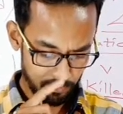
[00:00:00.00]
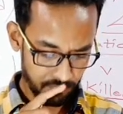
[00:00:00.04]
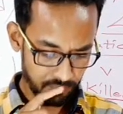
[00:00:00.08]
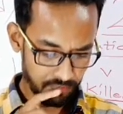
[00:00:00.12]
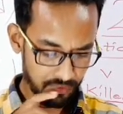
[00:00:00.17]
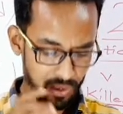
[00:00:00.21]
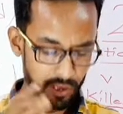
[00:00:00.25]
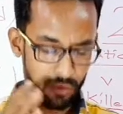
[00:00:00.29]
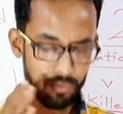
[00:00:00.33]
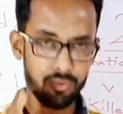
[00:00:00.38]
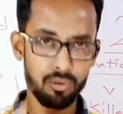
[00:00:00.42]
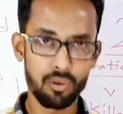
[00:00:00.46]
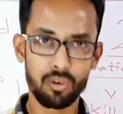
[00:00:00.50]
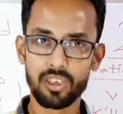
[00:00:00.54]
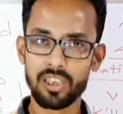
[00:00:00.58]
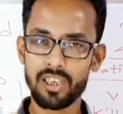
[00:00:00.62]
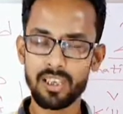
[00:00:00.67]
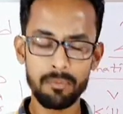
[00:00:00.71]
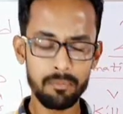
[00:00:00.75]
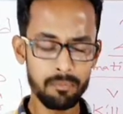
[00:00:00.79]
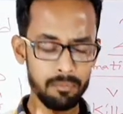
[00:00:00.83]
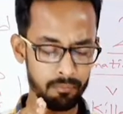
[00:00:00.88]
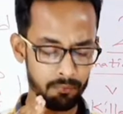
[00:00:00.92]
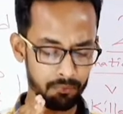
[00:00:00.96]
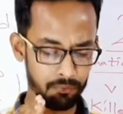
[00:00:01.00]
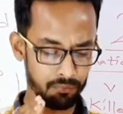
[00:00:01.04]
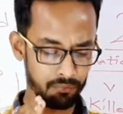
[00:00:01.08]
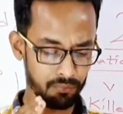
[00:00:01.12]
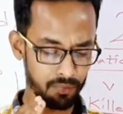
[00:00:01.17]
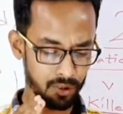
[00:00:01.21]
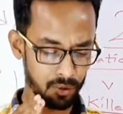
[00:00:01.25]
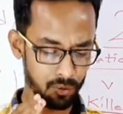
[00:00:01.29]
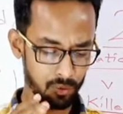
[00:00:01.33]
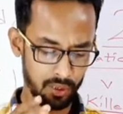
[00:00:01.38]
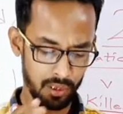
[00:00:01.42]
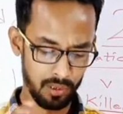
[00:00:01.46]
phoneme.
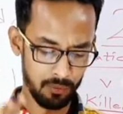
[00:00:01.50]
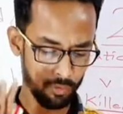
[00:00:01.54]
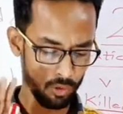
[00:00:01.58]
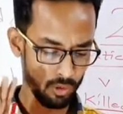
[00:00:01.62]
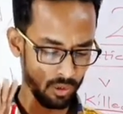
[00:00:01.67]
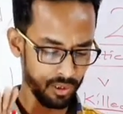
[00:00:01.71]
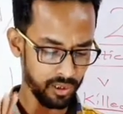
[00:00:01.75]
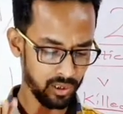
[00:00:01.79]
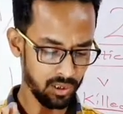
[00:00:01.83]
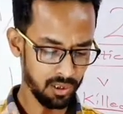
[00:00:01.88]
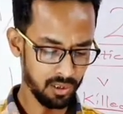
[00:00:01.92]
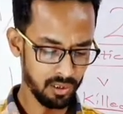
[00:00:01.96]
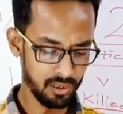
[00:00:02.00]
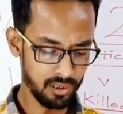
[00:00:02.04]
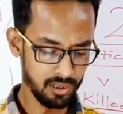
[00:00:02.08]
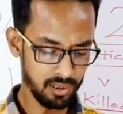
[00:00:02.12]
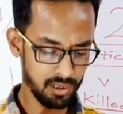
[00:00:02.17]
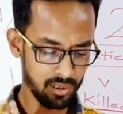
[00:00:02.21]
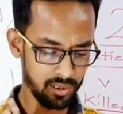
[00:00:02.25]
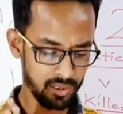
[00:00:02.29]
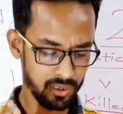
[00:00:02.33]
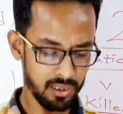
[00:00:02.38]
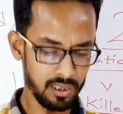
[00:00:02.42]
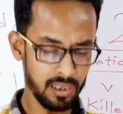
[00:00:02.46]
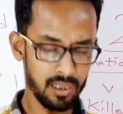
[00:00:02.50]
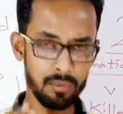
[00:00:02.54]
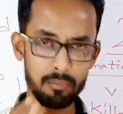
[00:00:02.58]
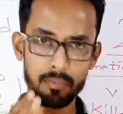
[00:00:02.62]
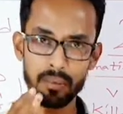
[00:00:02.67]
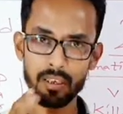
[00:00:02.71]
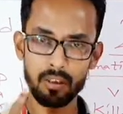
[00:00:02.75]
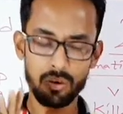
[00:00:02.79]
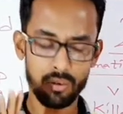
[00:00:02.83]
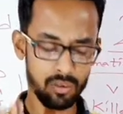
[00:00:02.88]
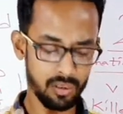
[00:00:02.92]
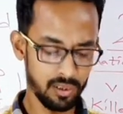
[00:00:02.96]
We have already discussed.
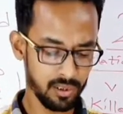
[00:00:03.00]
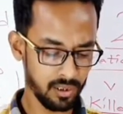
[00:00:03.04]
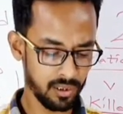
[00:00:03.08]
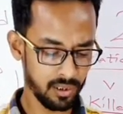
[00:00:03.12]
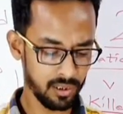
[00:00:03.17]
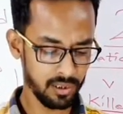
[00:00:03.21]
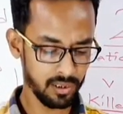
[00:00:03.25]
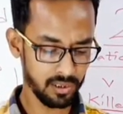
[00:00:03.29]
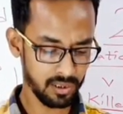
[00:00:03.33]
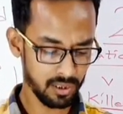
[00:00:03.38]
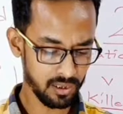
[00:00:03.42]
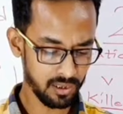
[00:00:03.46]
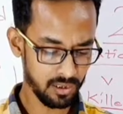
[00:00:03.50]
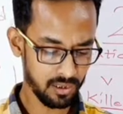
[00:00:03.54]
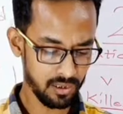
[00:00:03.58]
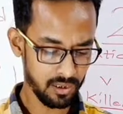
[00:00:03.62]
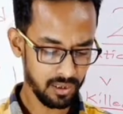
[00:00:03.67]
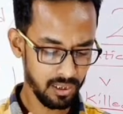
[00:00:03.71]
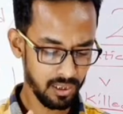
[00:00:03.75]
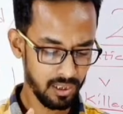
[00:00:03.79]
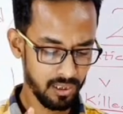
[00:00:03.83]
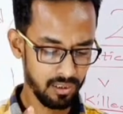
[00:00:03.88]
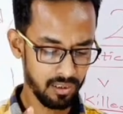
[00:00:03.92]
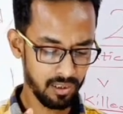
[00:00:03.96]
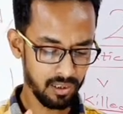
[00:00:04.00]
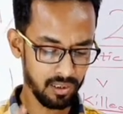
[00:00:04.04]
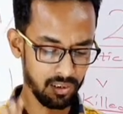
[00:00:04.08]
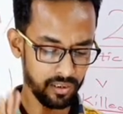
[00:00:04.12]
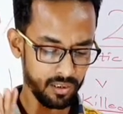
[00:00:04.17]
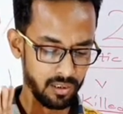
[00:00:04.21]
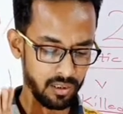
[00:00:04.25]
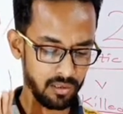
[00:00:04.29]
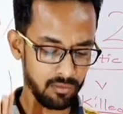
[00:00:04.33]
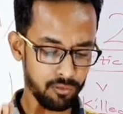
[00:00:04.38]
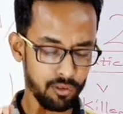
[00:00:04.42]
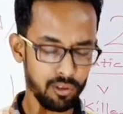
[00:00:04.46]
Syllable already discussed.
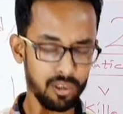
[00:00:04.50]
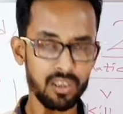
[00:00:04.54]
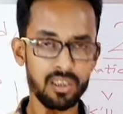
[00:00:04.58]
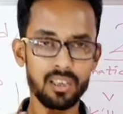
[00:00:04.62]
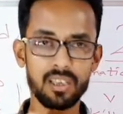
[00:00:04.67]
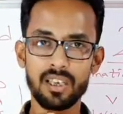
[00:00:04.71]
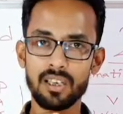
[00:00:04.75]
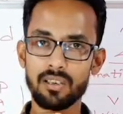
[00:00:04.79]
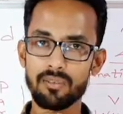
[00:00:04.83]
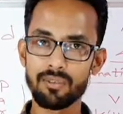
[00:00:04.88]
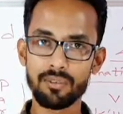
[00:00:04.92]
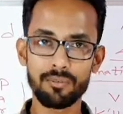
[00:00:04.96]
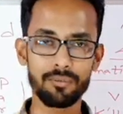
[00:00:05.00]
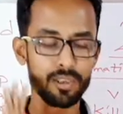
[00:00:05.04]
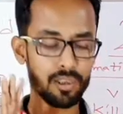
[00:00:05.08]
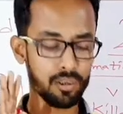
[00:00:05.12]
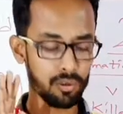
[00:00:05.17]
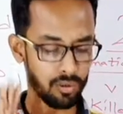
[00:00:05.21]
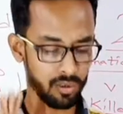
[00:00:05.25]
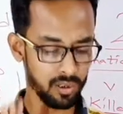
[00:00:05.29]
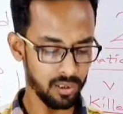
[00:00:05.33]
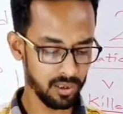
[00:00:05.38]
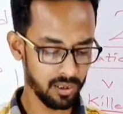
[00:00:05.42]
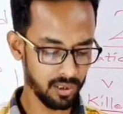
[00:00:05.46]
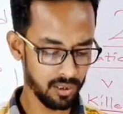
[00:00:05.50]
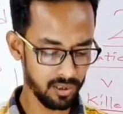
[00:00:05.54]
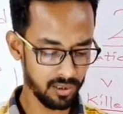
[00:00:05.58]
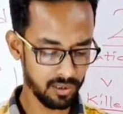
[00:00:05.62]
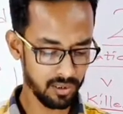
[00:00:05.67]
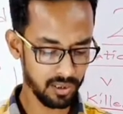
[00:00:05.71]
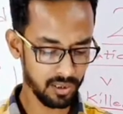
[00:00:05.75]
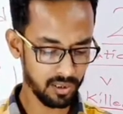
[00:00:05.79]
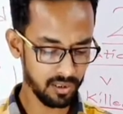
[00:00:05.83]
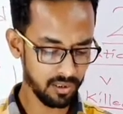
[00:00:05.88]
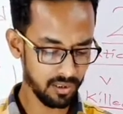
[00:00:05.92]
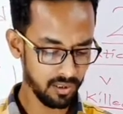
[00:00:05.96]
International phonetic alphabet already
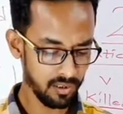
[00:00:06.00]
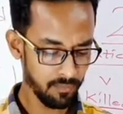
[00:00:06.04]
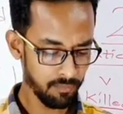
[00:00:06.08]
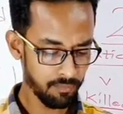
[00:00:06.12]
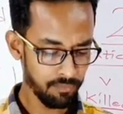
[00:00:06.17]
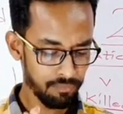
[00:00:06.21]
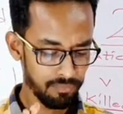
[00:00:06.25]
discussed.